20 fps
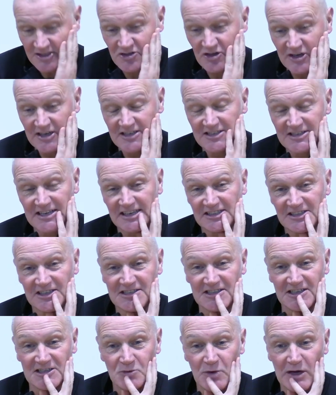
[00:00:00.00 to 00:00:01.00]
the training
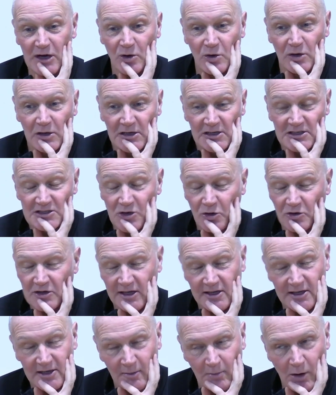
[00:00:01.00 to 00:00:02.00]
sessions as well. He's not
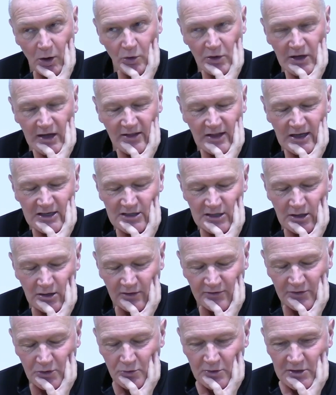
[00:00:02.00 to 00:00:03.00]
kicking a ball yet, that's still
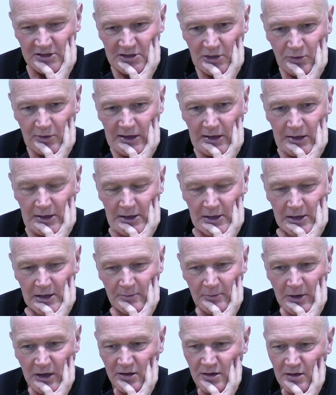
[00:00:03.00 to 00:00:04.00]
a few weeks away.
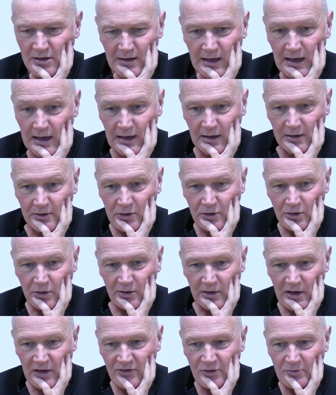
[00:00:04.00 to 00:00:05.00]
But other than that,
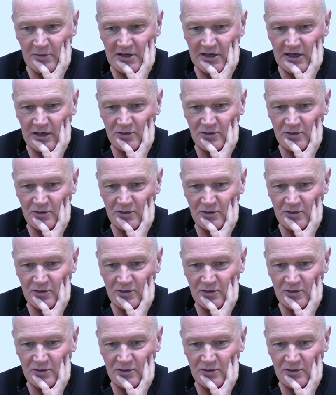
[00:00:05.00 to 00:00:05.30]
no, everybody